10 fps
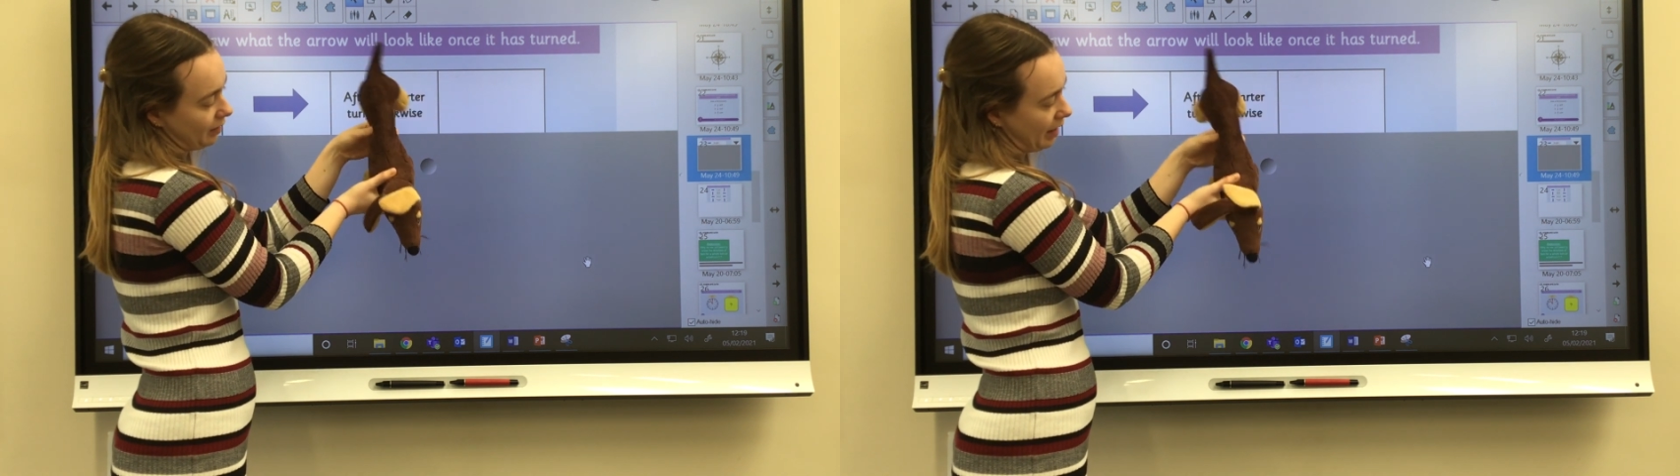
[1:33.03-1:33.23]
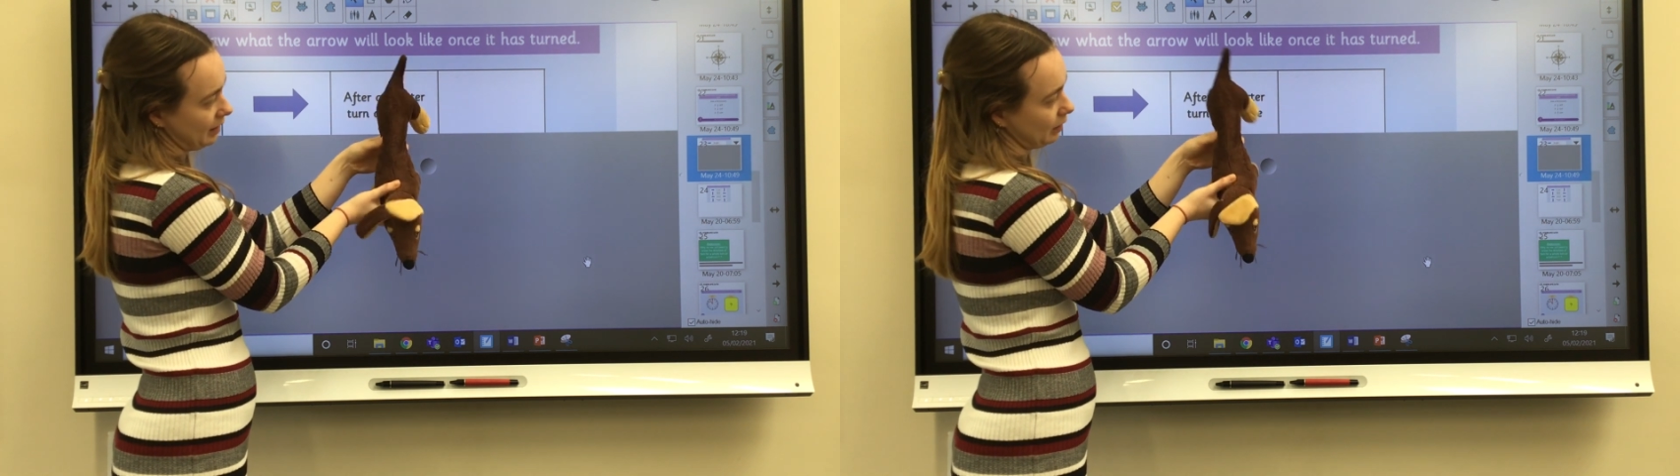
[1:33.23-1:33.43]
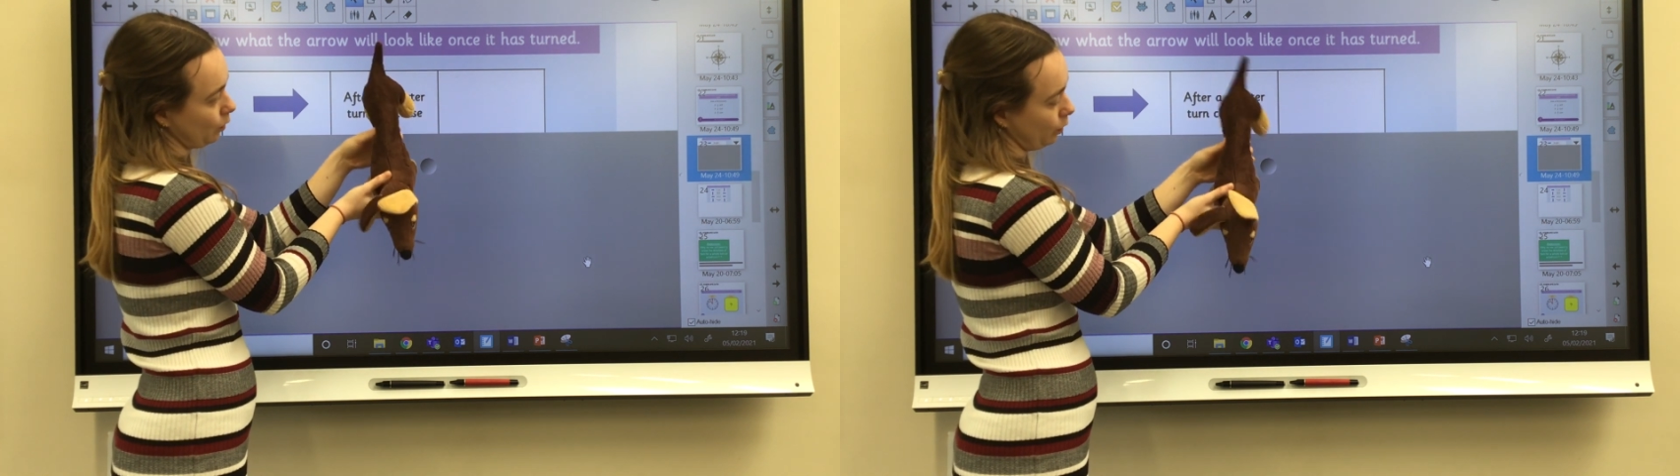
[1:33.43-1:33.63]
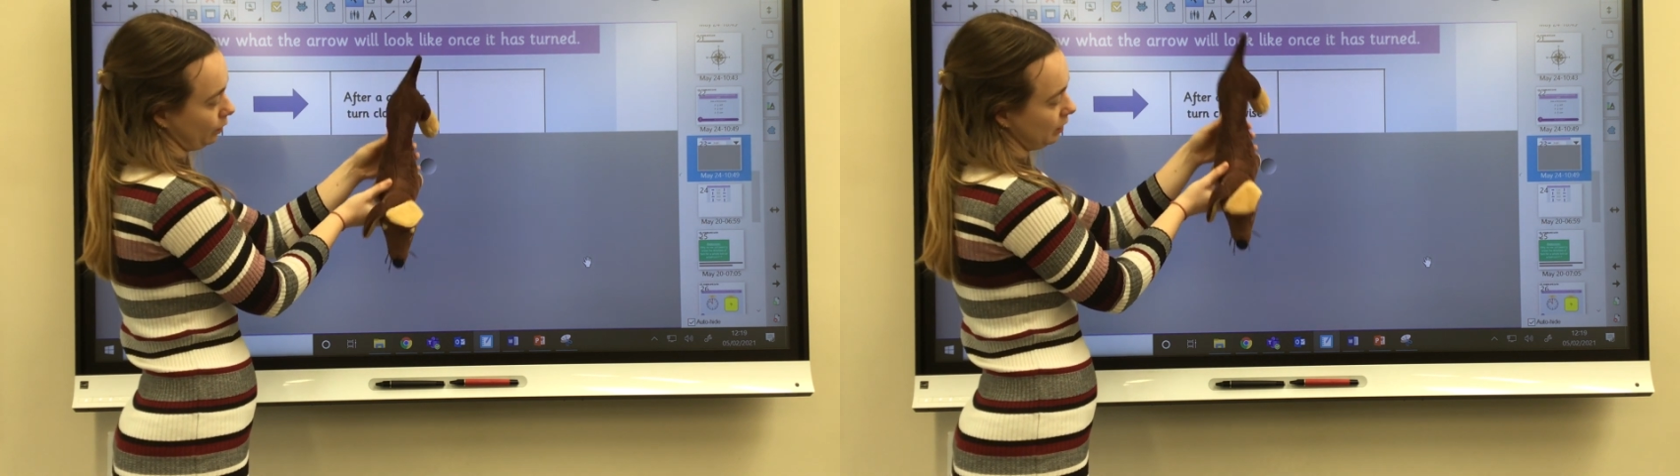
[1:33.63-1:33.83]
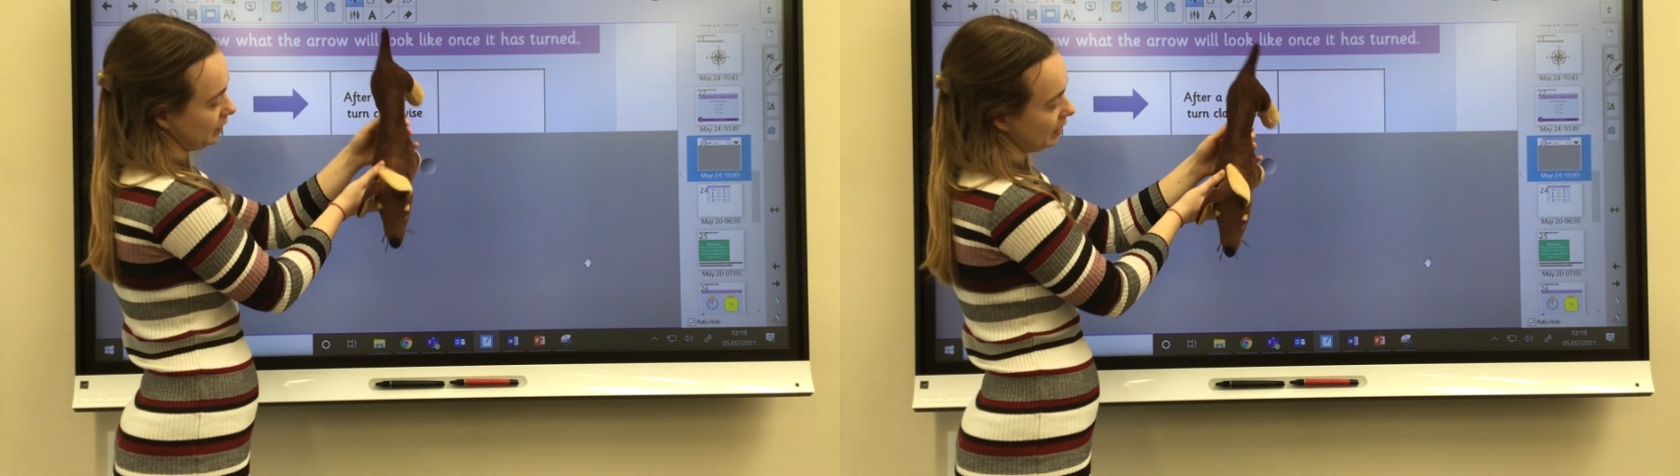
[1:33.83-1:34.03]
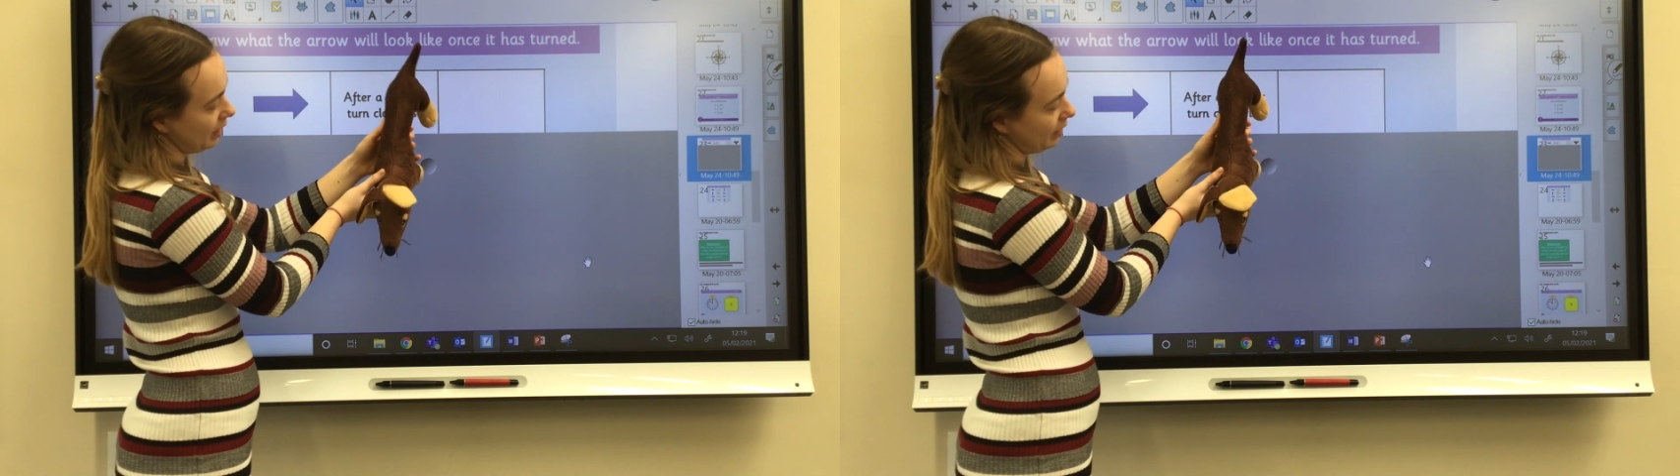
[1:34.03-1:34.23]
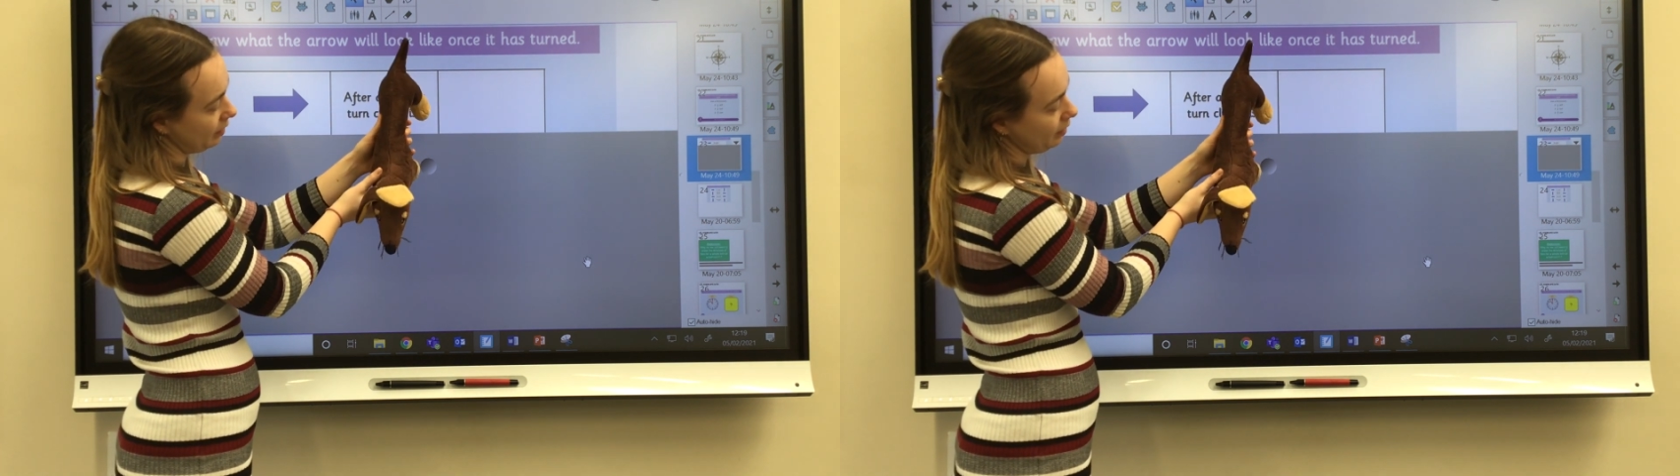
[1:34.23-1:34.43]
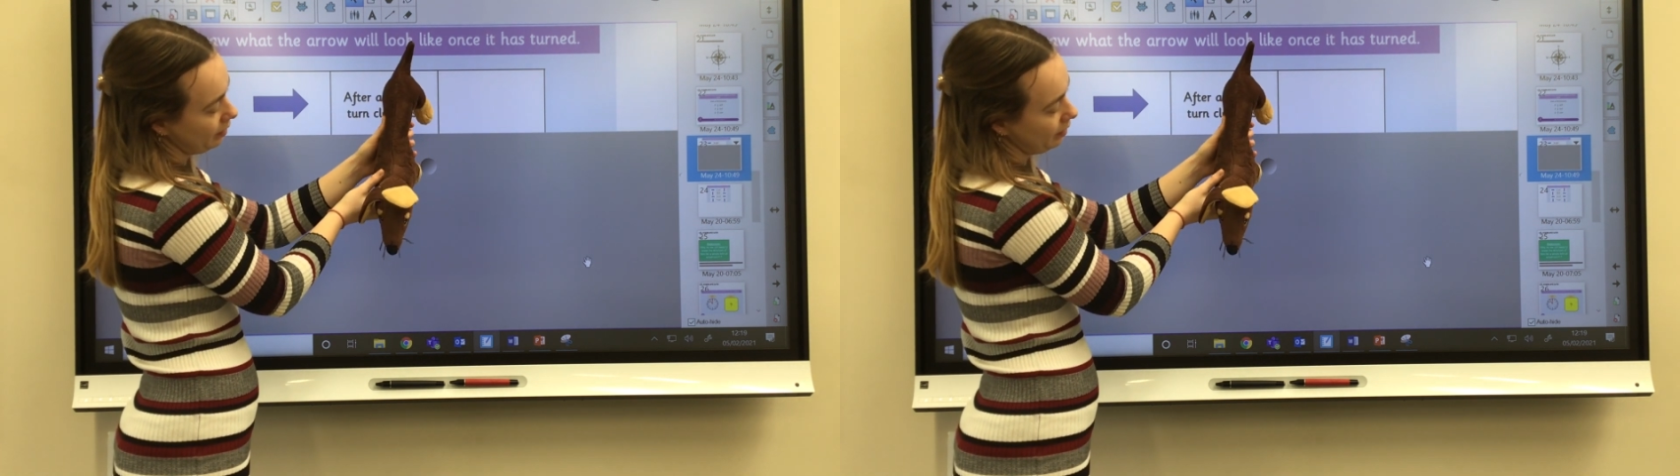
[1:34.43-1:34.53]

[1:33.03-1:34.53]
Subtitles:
that is a quarter turn.